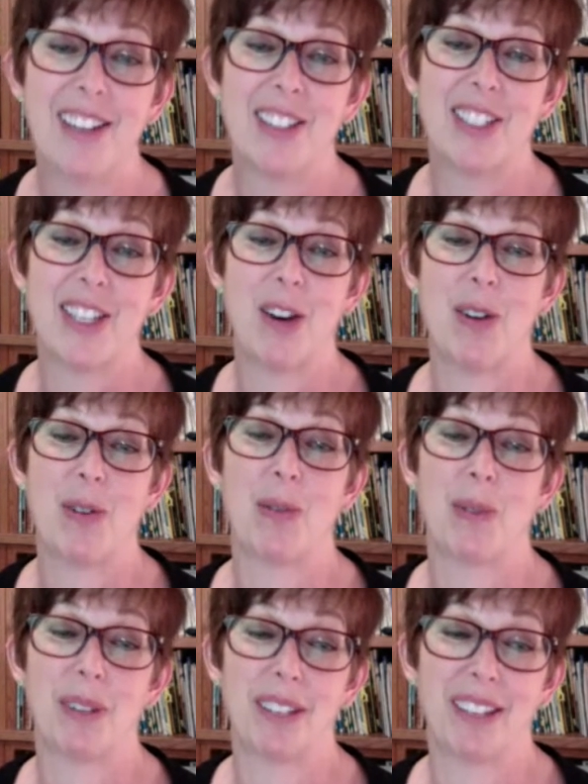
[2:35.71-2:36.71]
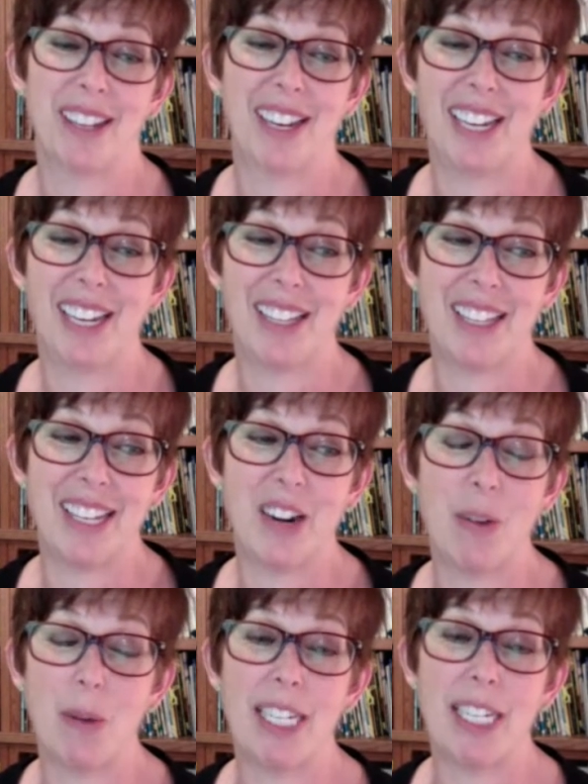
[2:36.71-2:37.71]
So, you
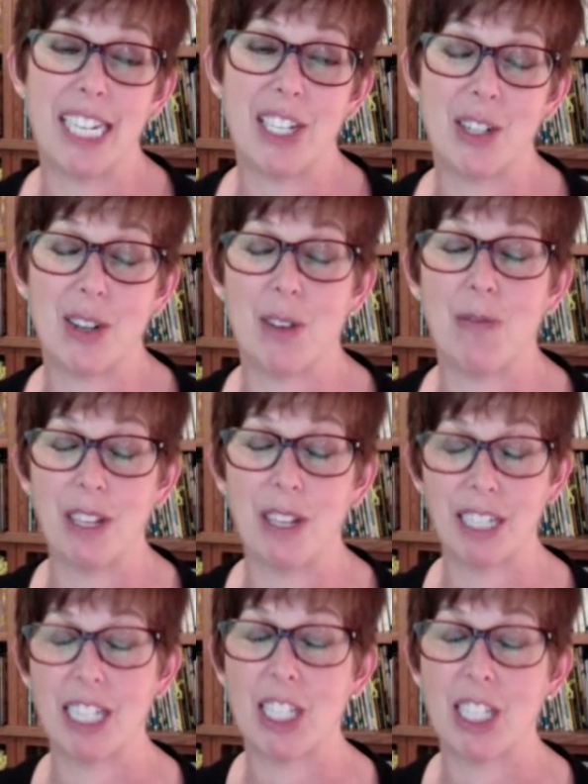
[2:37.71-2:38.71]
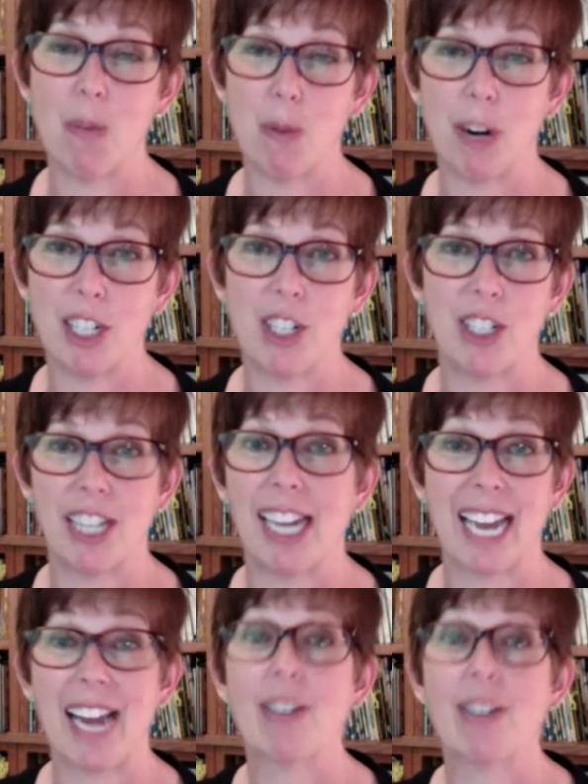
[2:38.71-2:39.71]
know, when teachers are feeling so pressured,
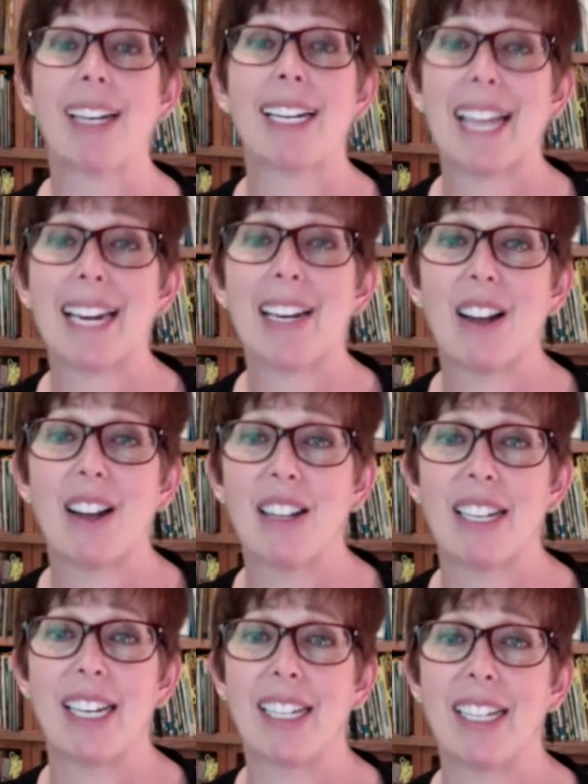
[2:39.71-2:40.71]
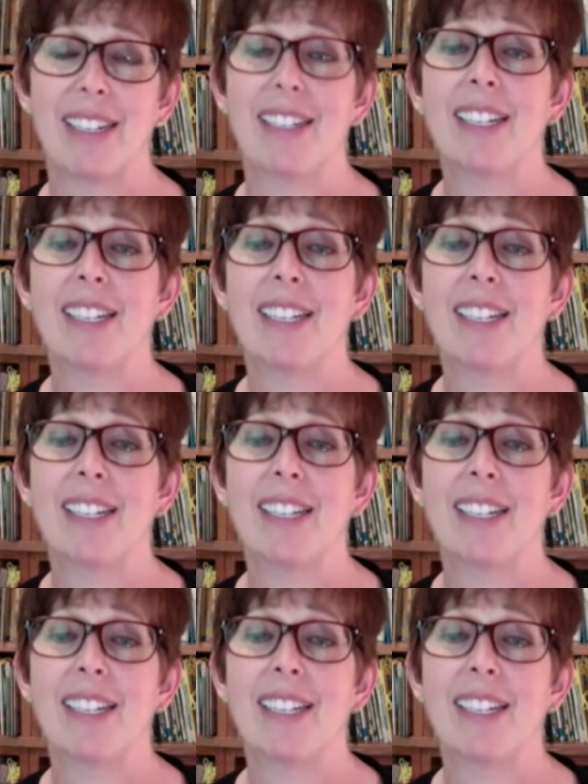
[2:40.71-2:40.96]
like, how can I get it all in?